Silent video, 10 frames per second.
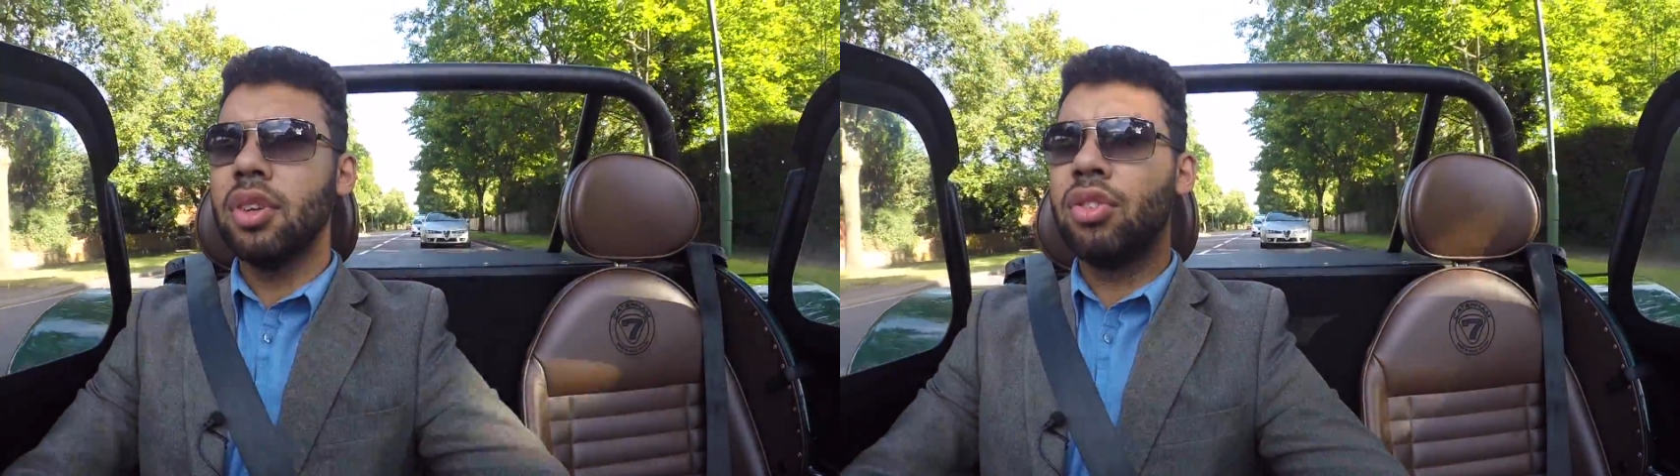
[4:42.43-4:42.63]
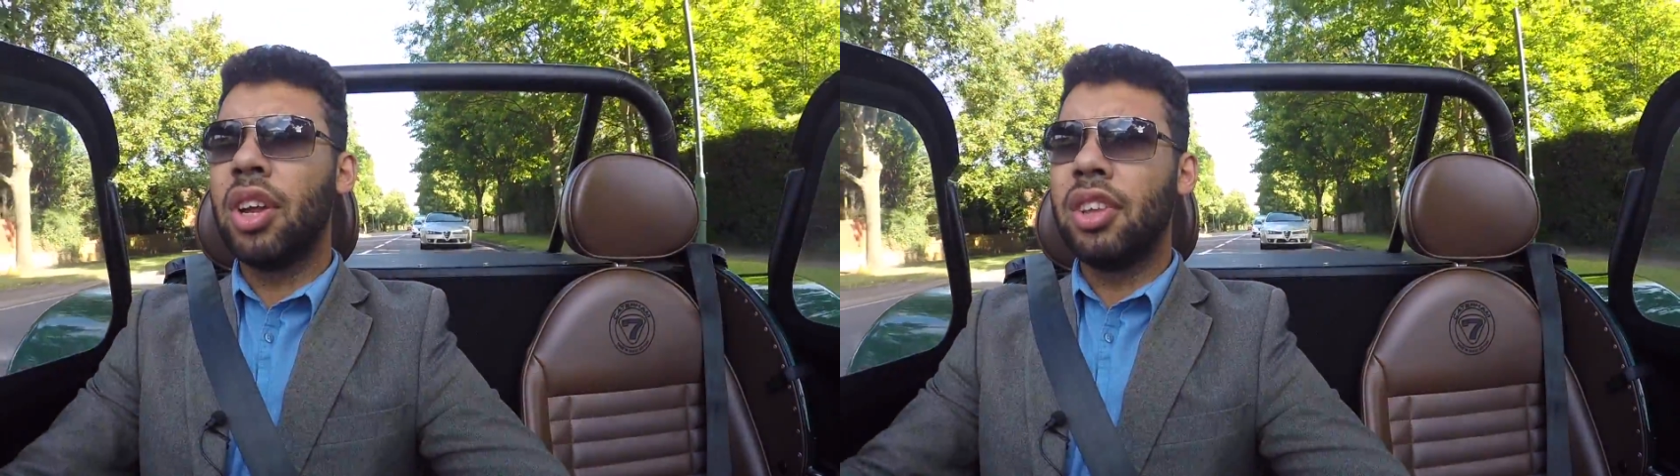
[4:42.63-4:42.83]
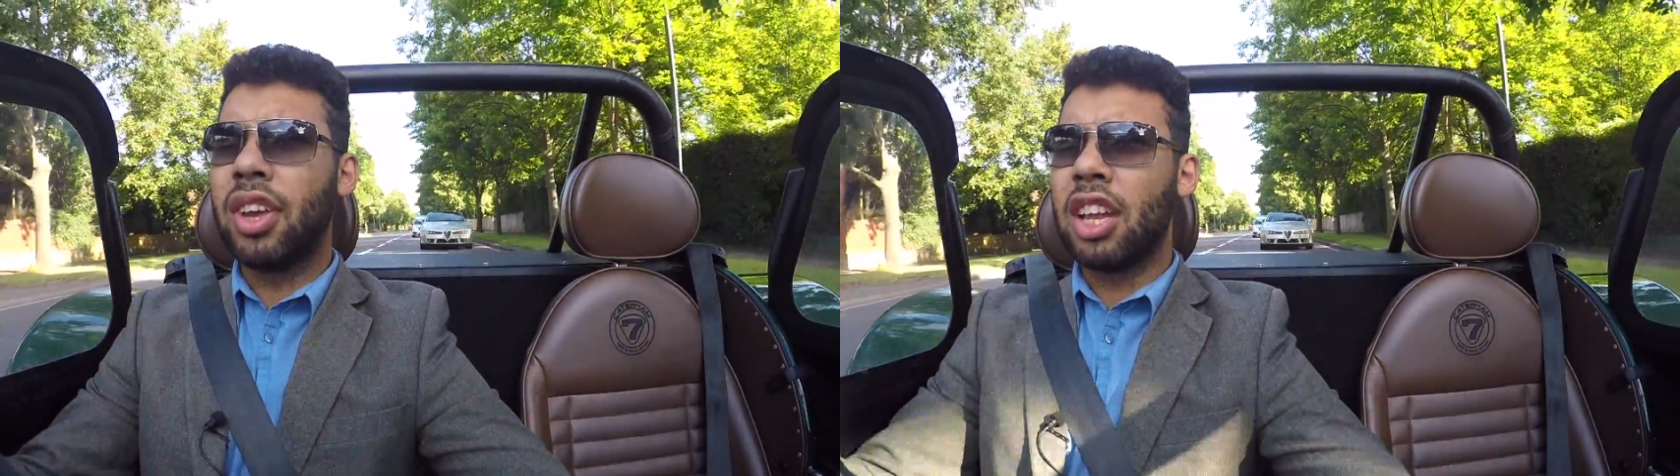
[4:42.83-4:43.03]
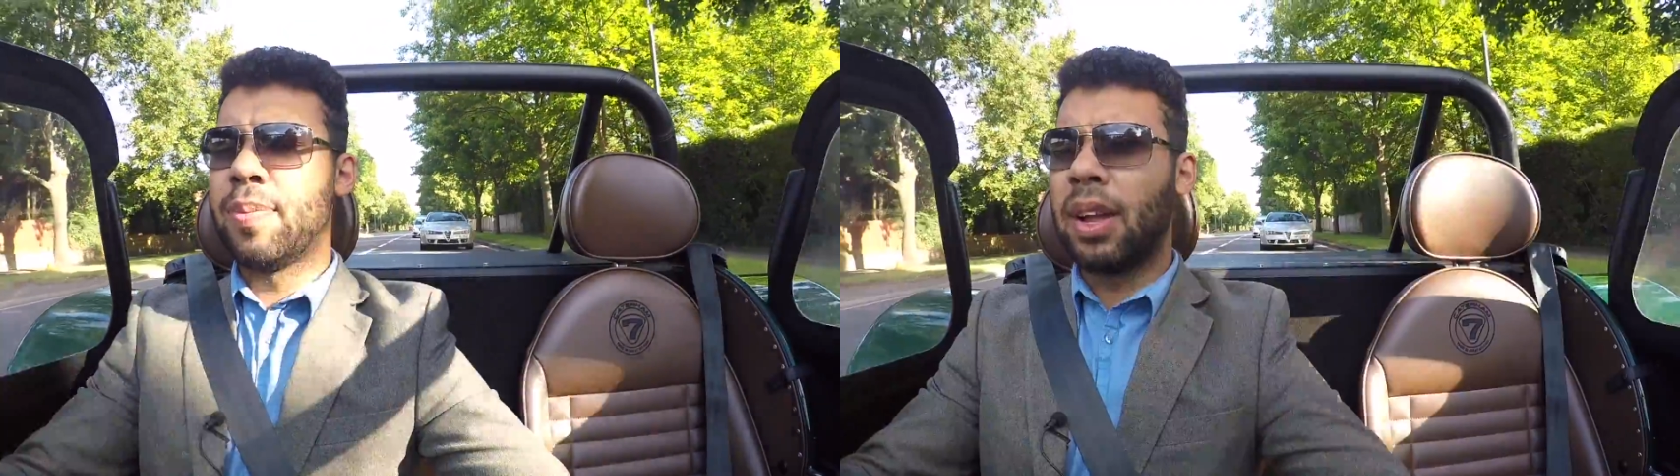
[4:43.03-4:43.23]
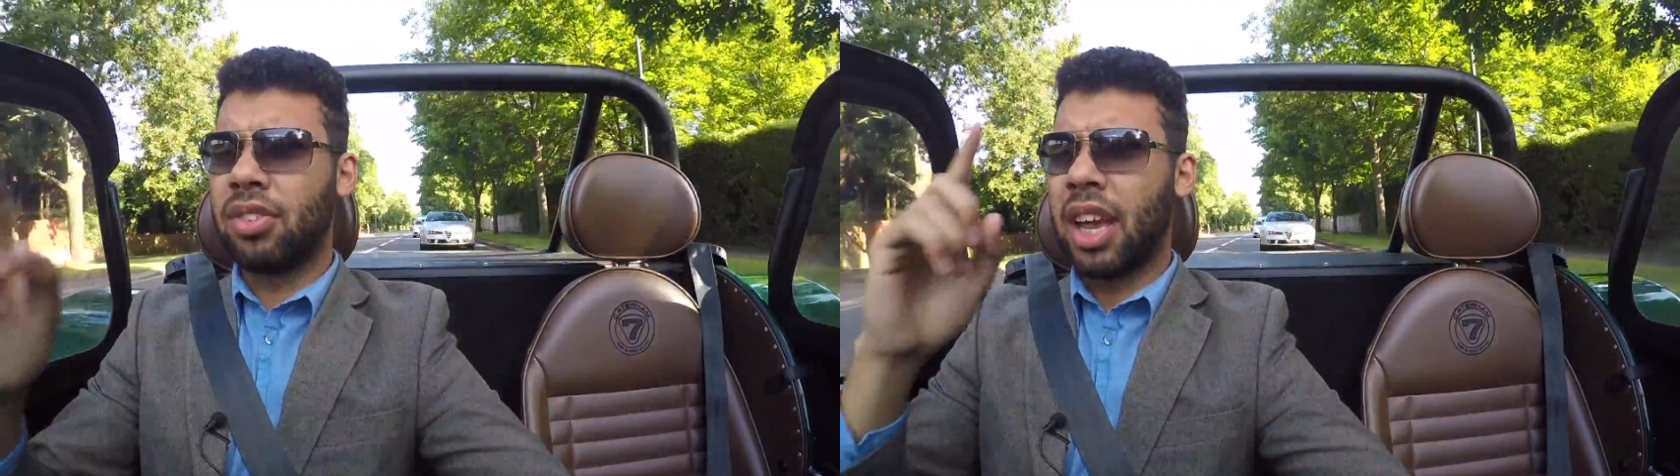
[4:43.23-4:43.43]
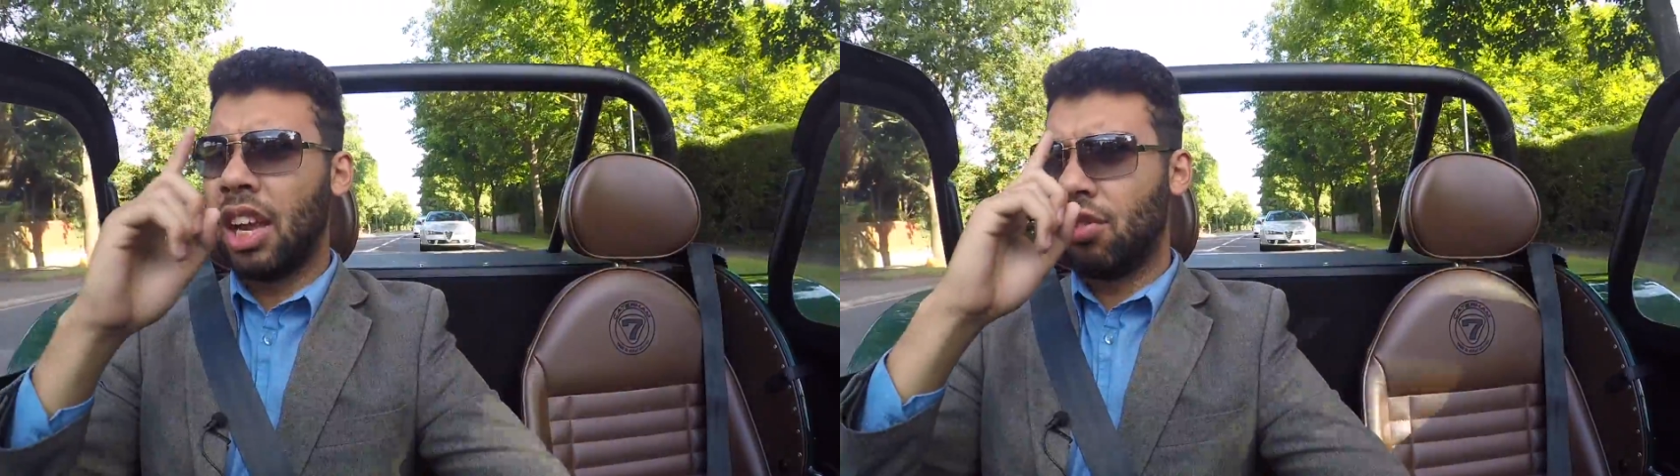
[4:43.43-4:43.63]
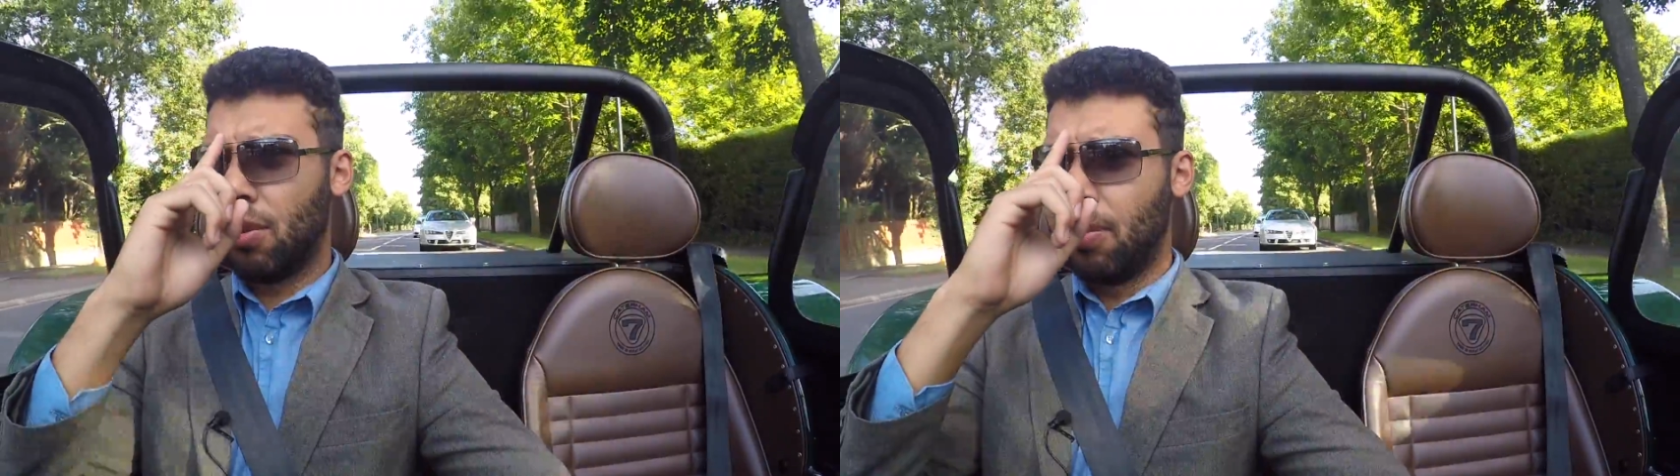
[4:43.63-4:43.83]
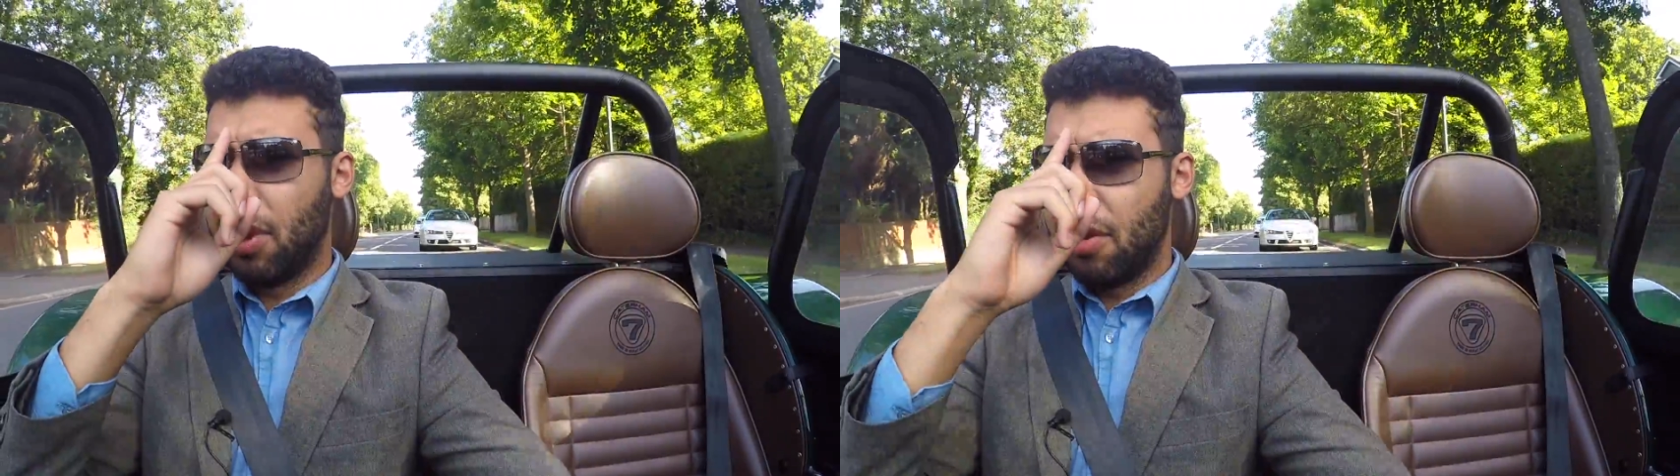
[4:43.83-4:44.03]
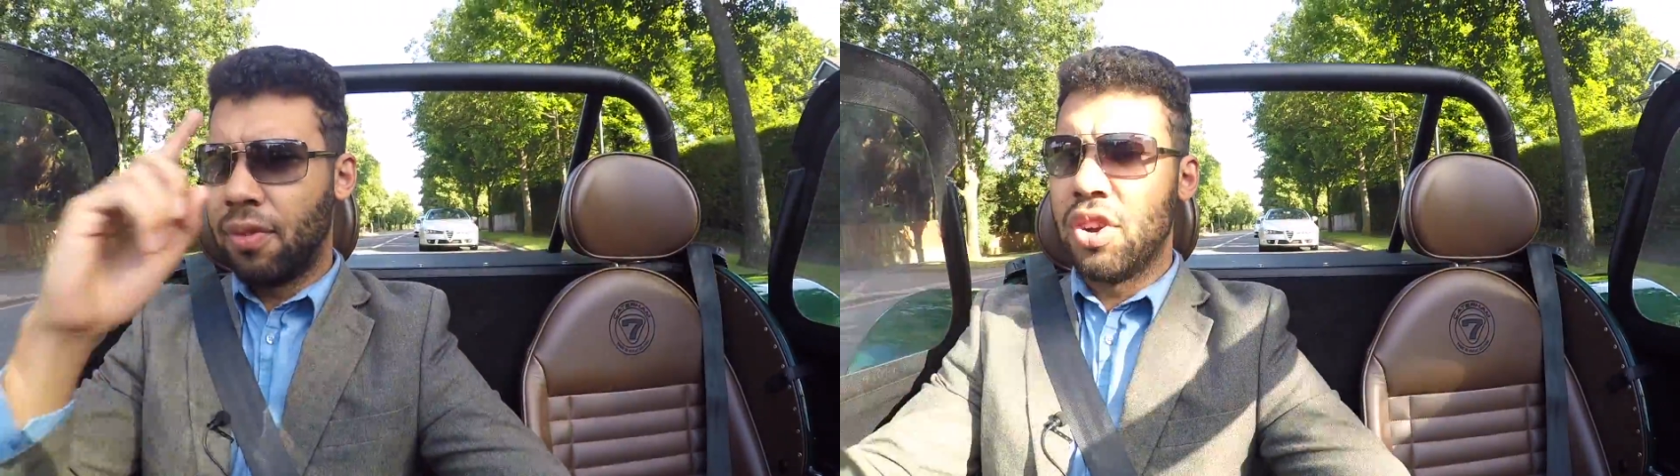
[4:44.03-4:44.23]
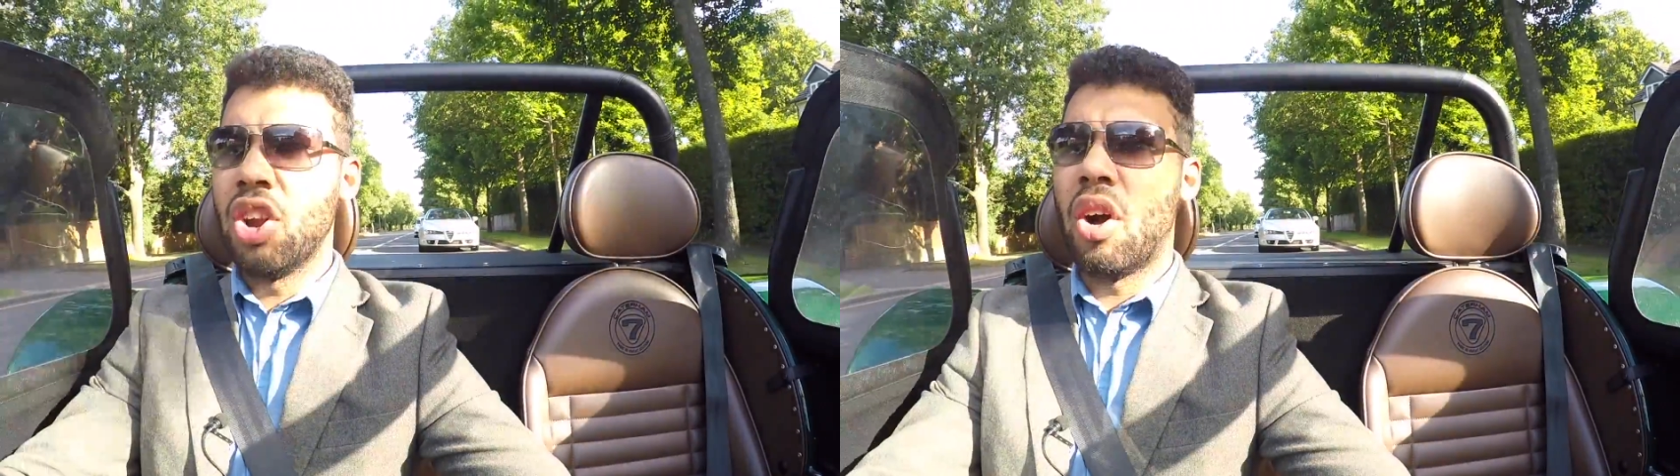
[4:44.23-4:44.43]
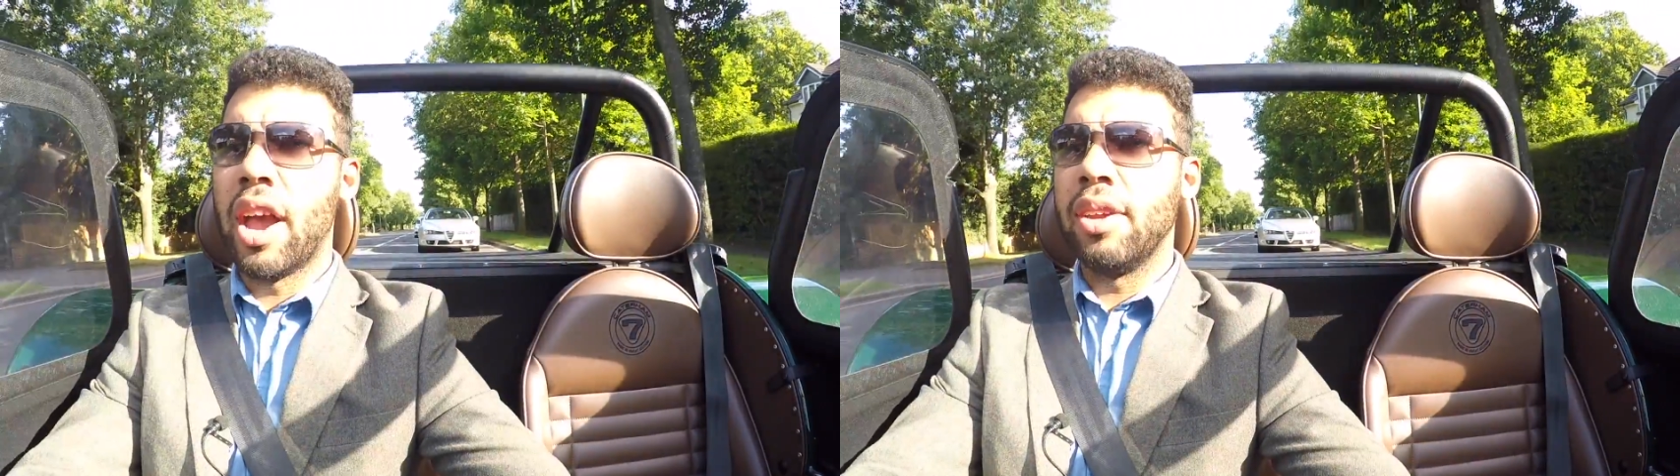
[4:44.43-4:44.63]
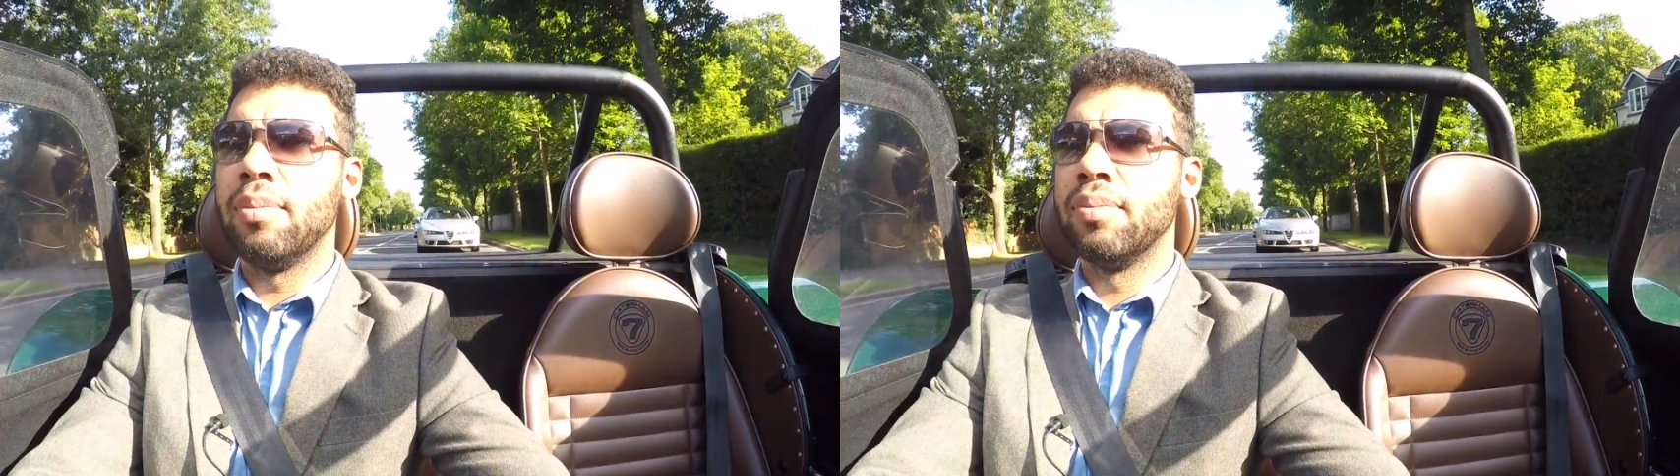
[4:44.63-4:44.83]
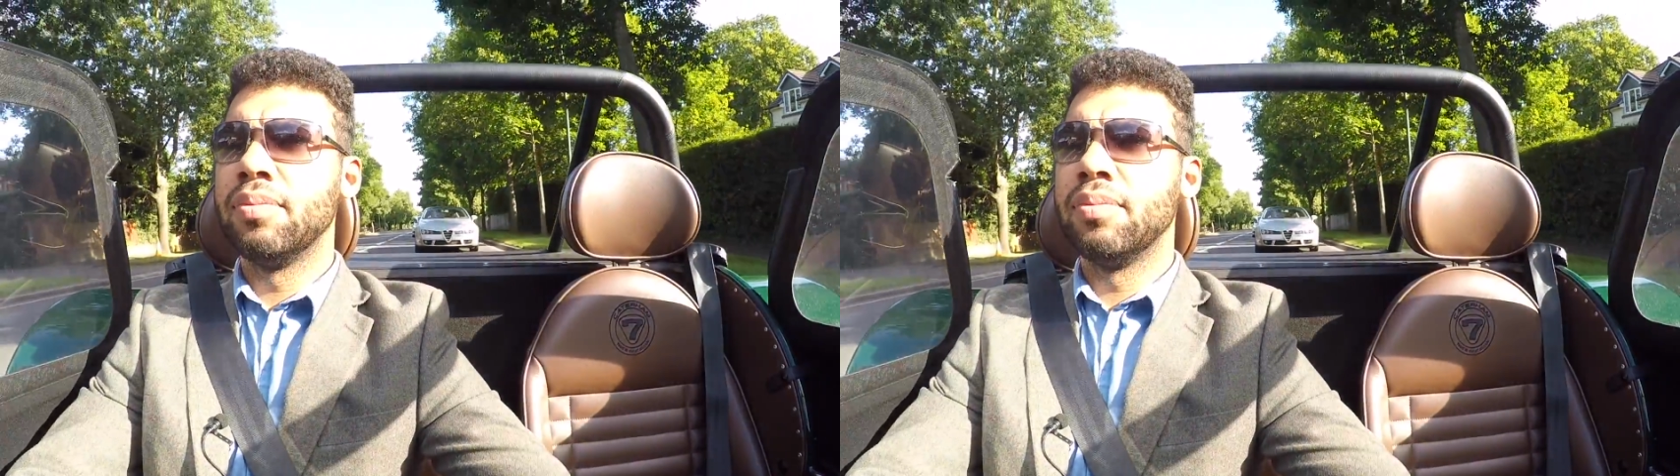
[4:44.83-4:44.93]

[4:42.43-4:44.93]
so I need to get this back to Caterham for 9,